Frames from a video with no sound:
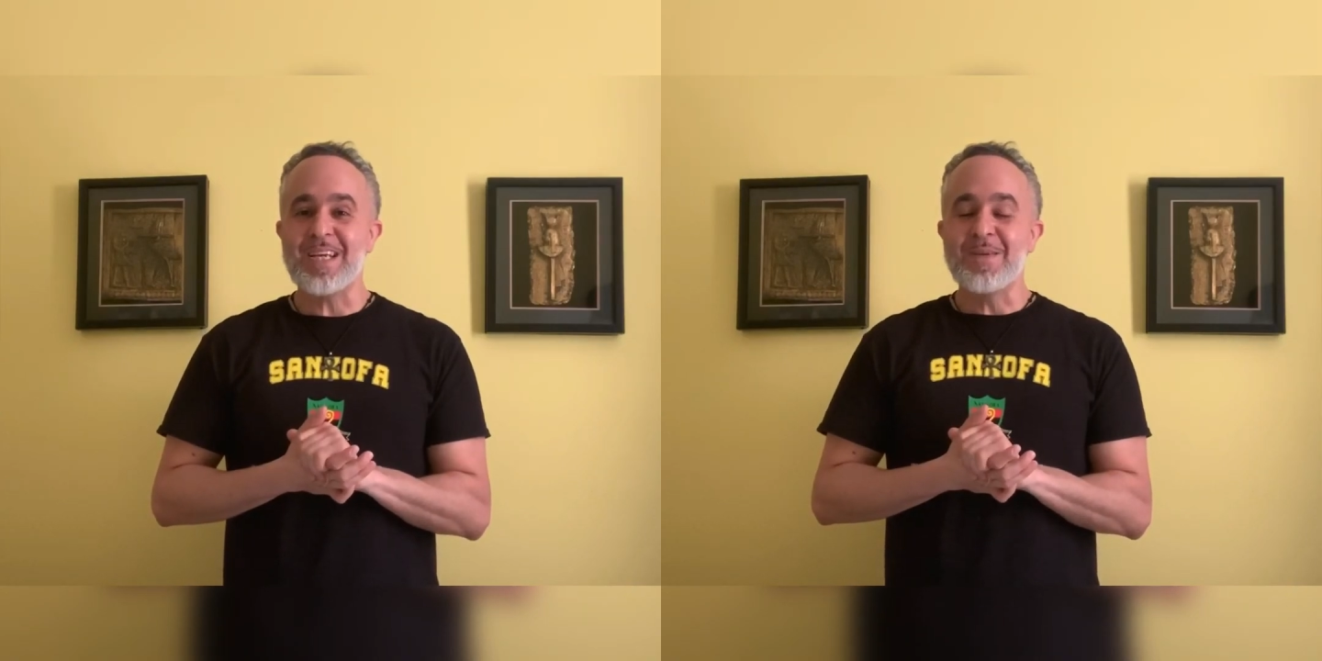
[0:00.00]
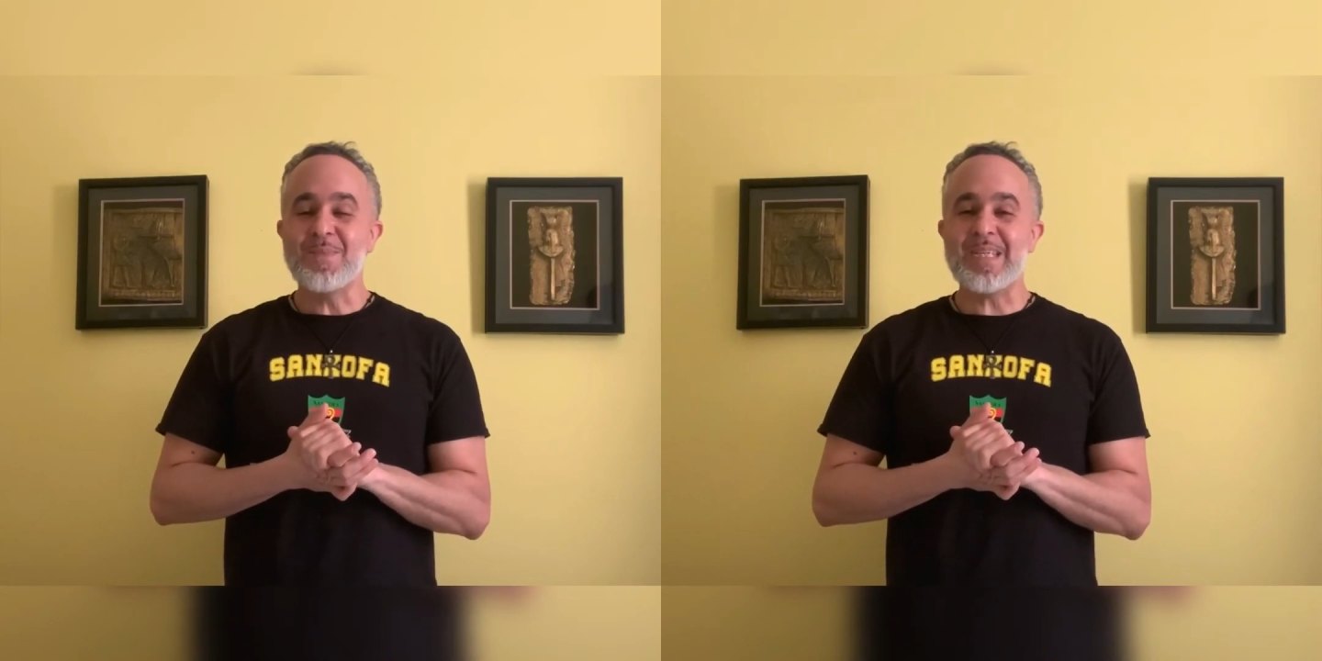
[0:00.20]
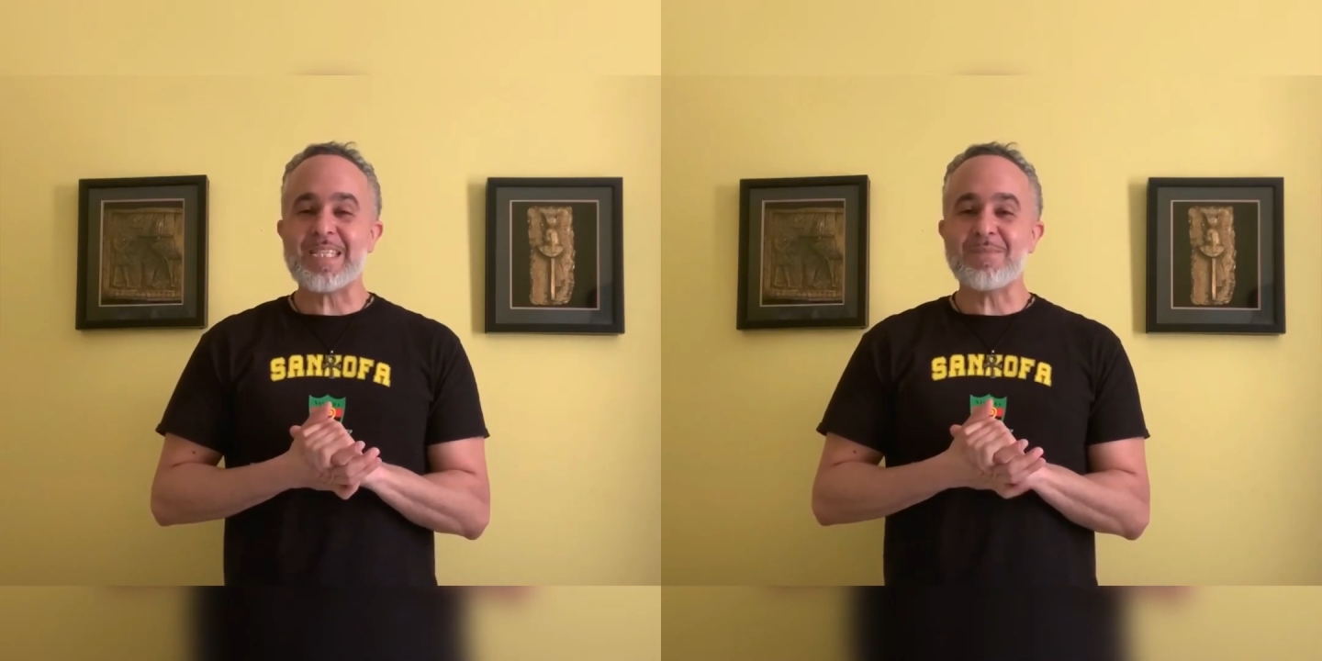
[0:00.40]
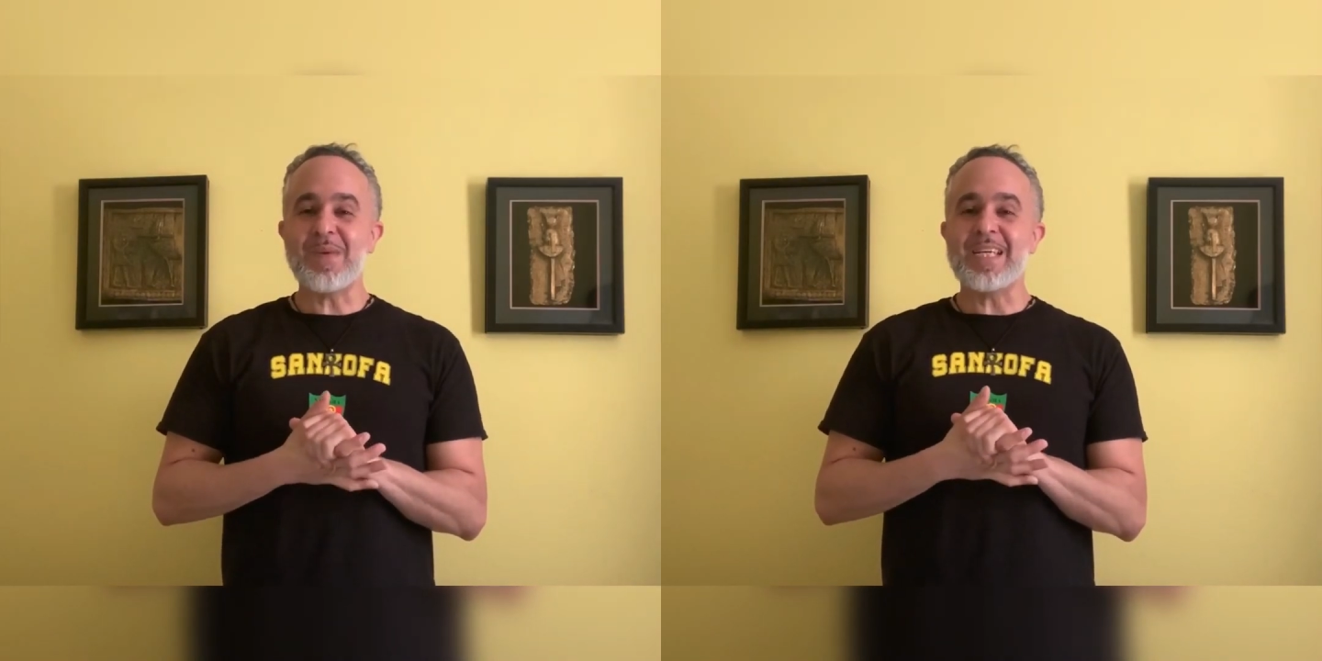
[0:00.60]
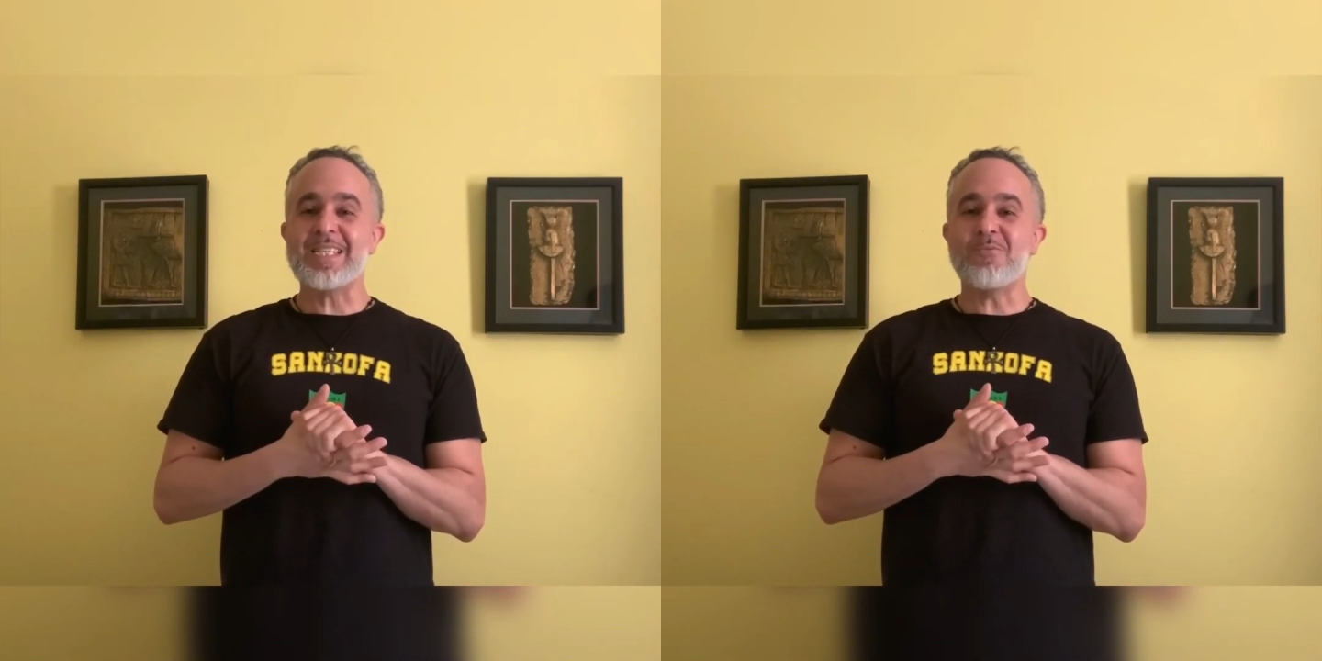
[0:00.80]
Miss
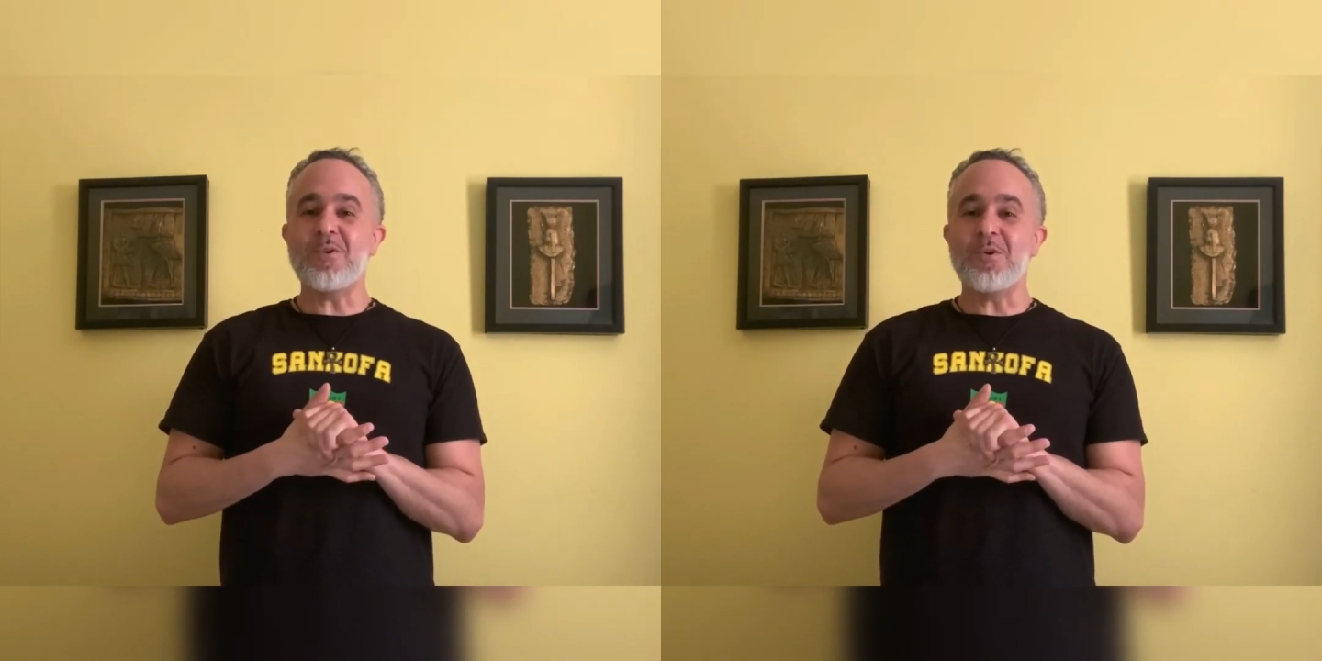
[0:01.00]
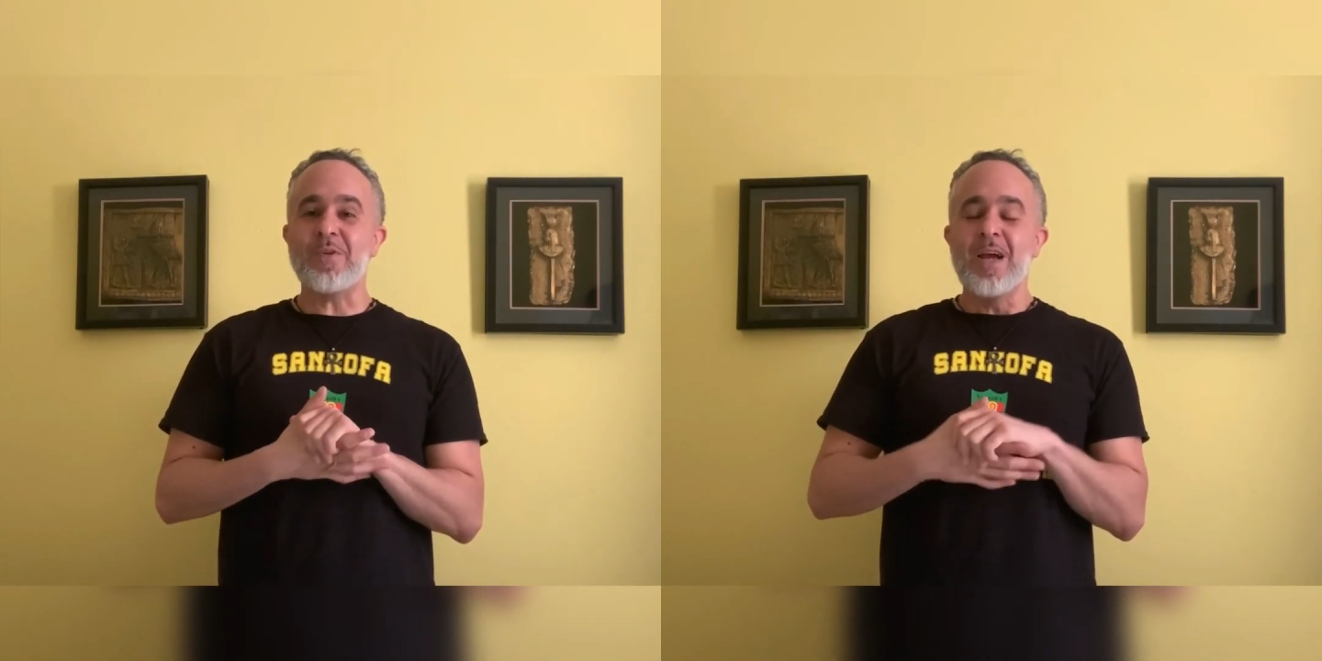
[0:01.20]
May's Quilt.